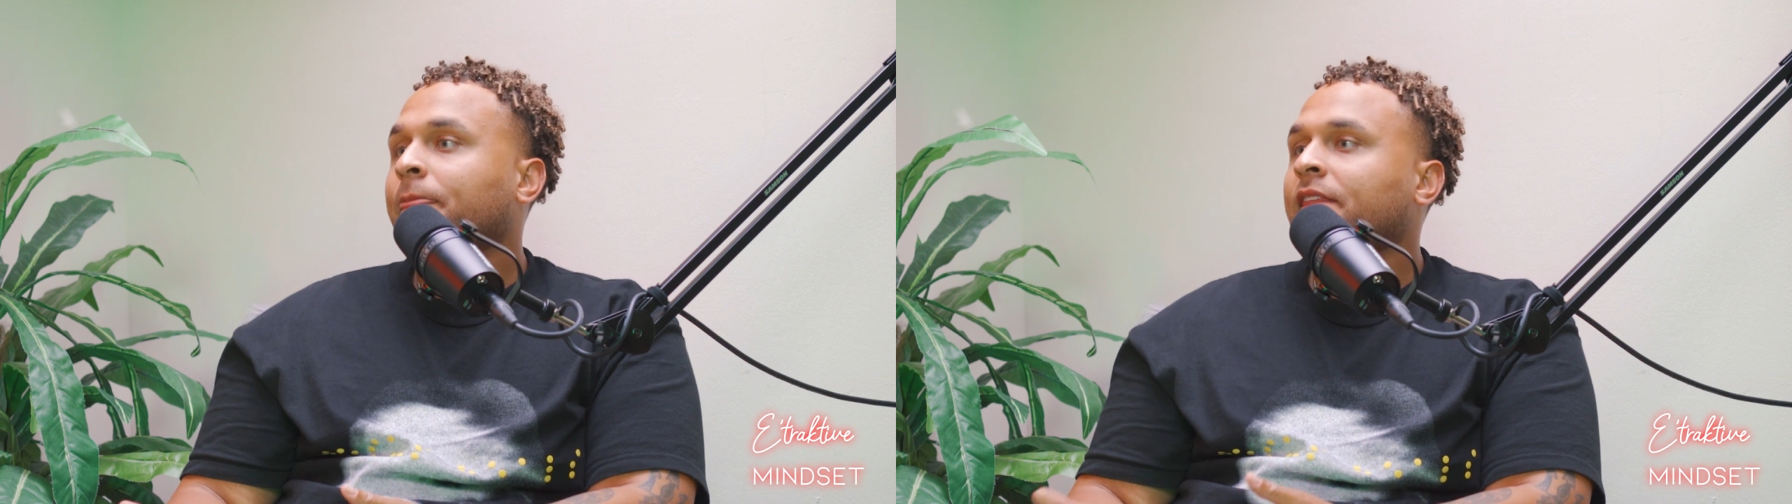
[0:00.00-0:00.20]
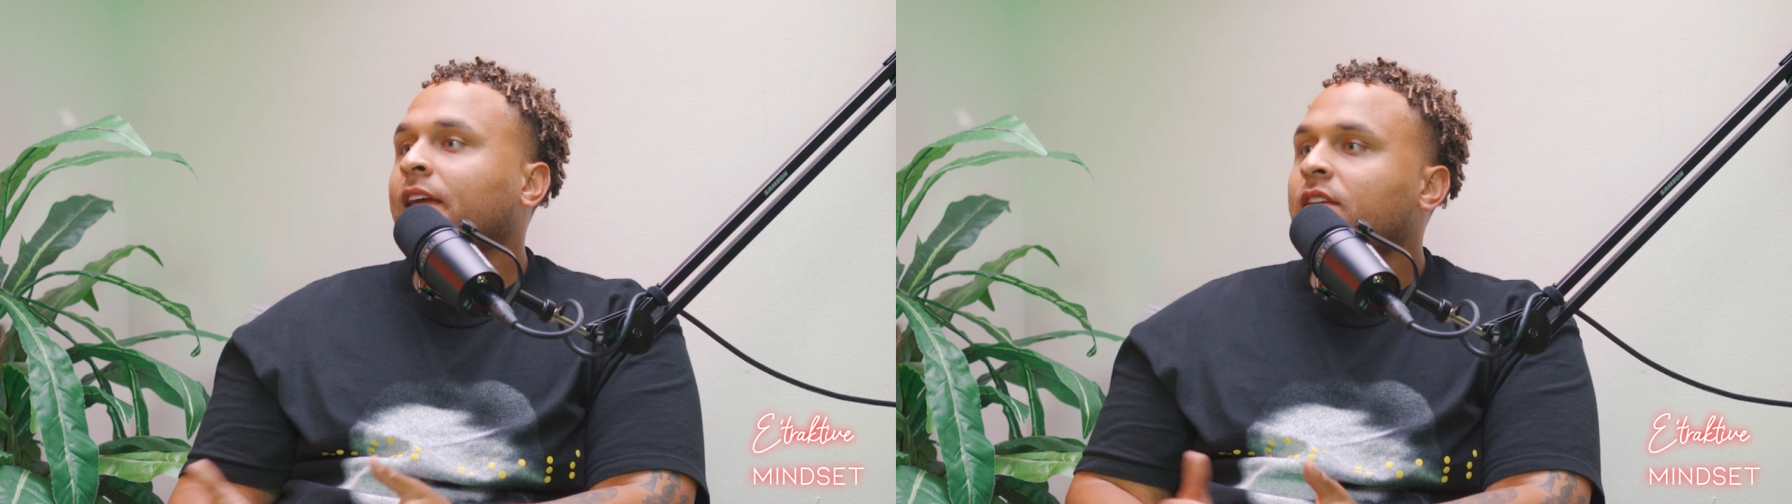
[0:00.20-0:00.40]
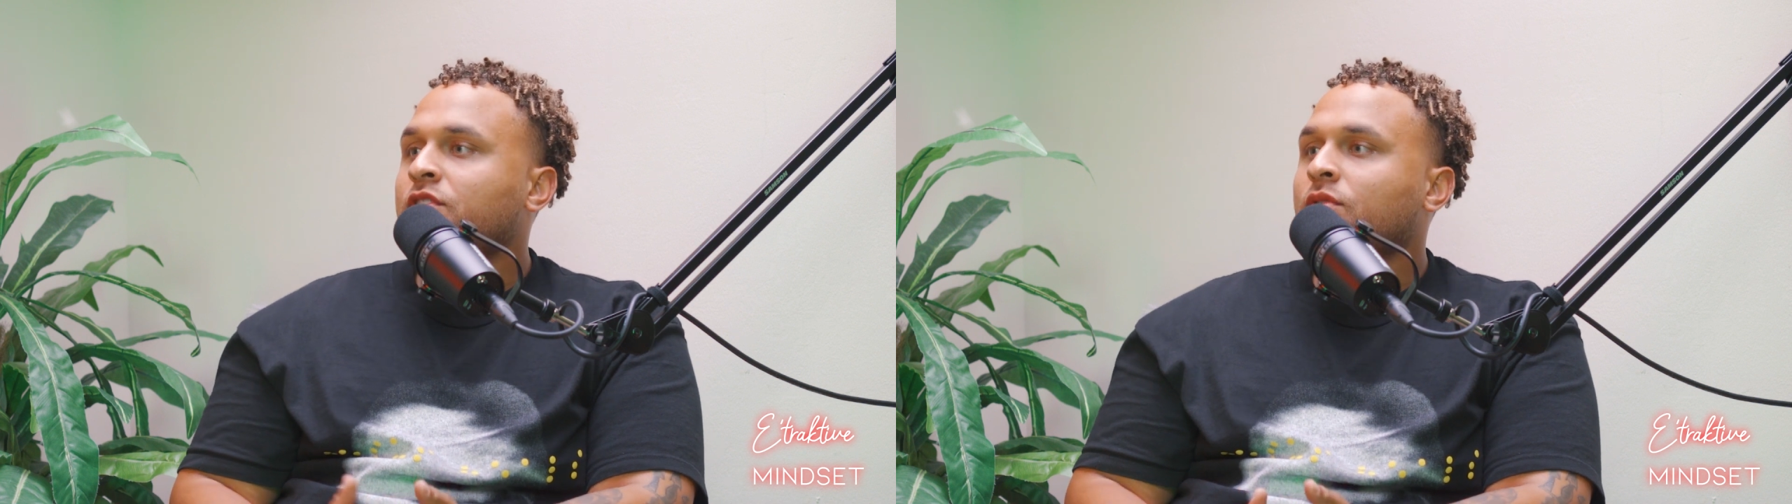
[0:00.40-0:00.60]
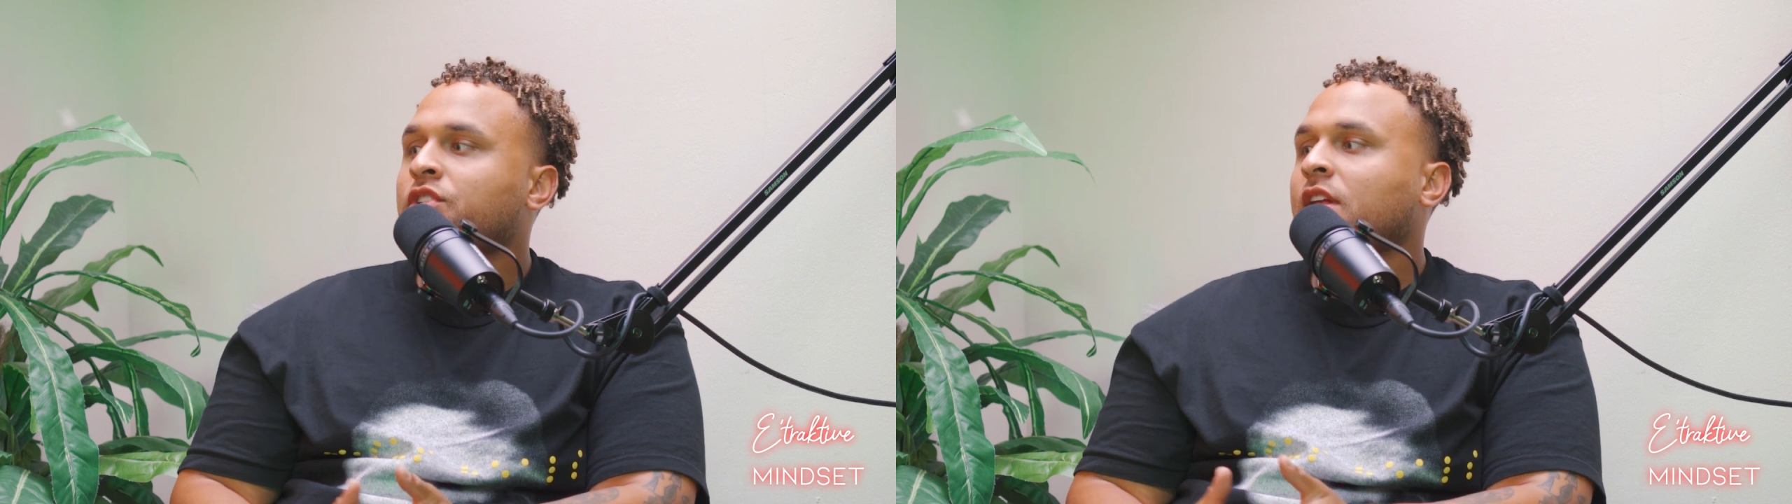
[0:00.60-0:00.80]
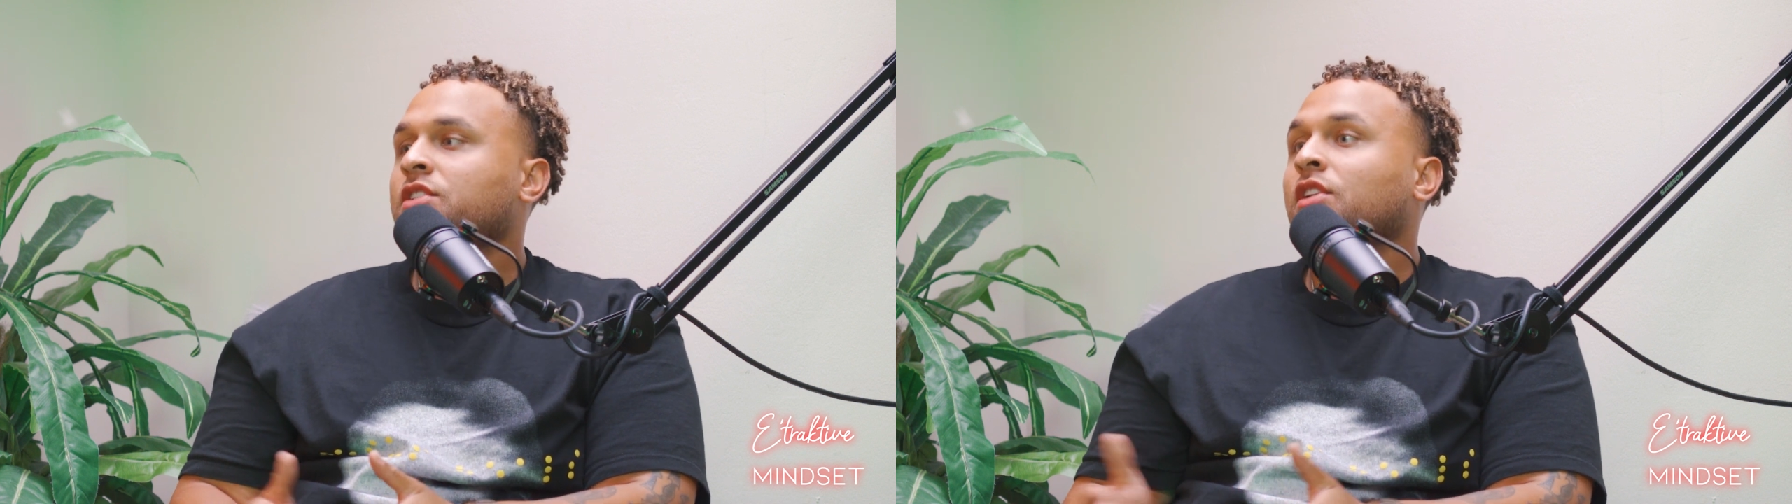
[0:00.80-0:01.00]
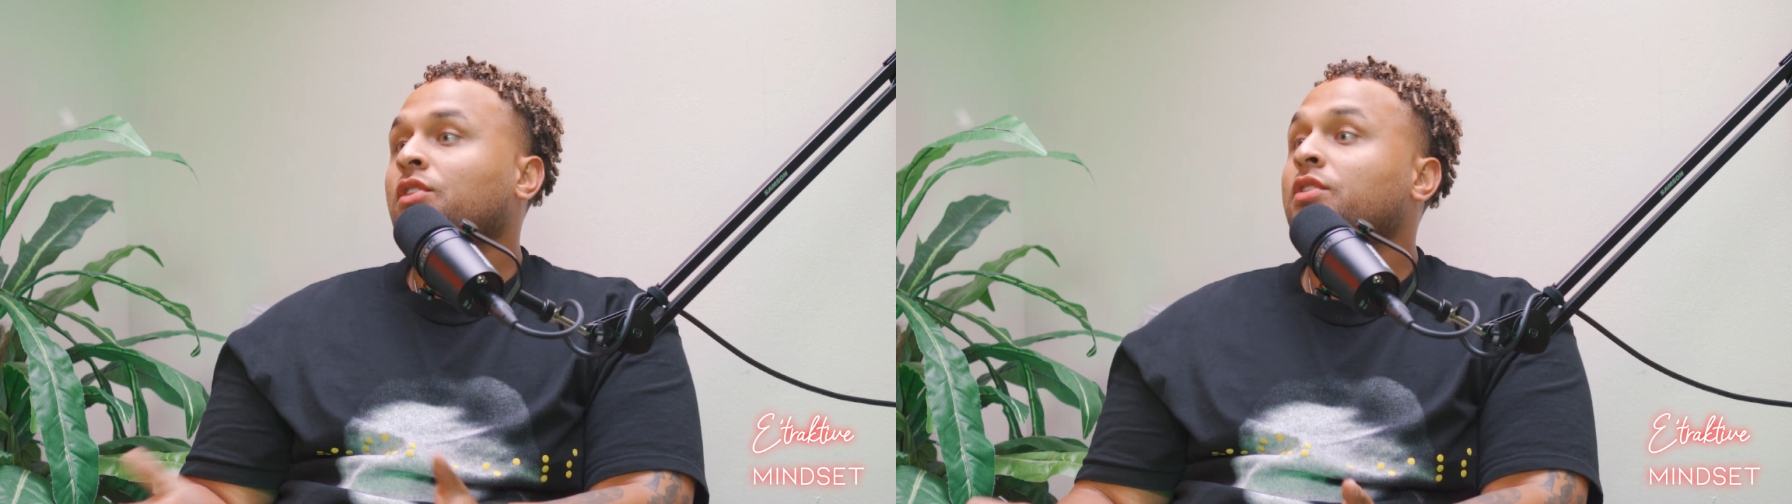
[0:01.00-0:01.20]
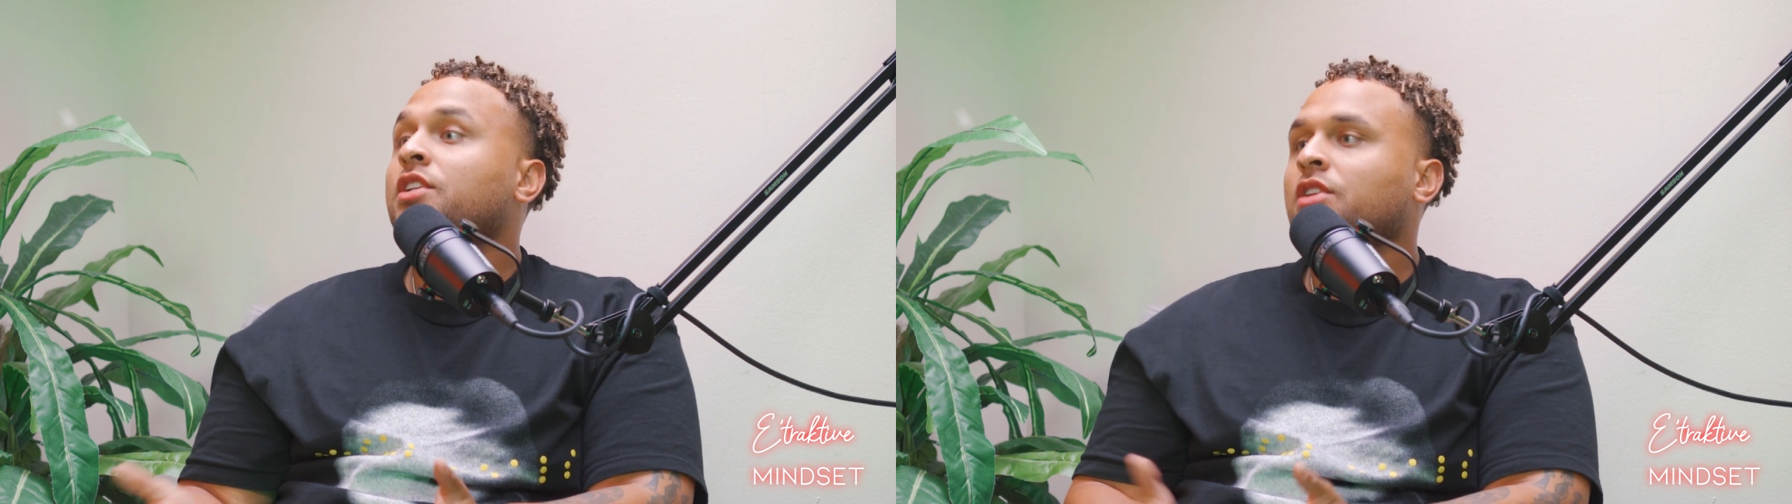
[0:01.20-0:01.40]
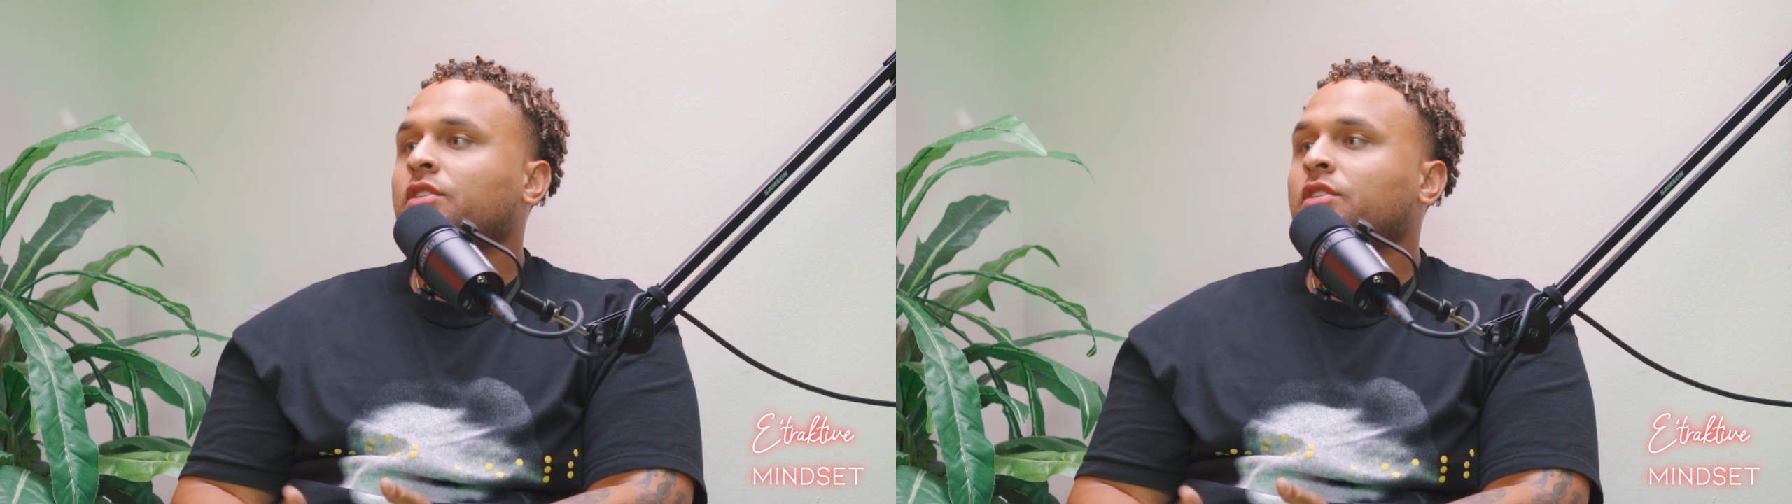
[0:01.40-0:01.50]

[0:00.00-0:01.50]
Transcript: then that gives you a chance to learn each